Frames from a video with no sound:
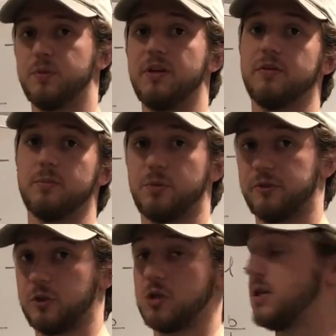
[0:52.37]
given
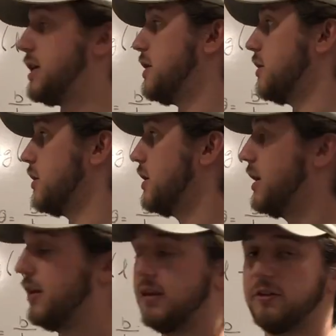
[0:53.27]
position here,
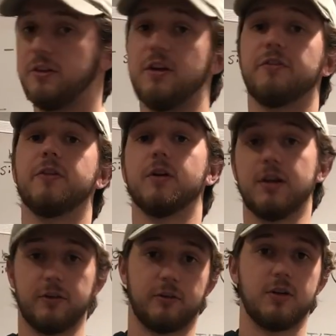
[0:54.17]
see if there
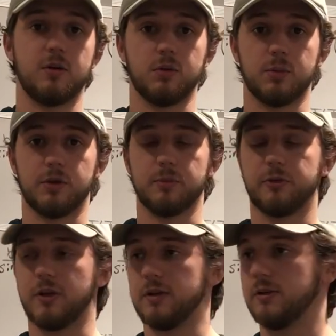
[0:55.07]
is an equilibrium
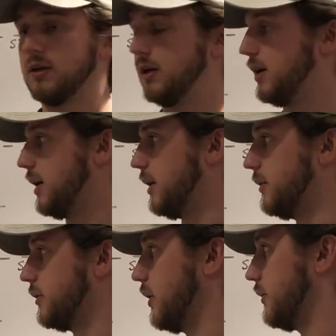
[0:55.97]
state, and
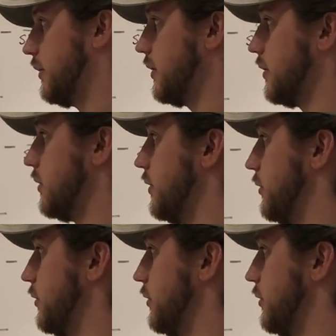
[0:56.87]
discuss the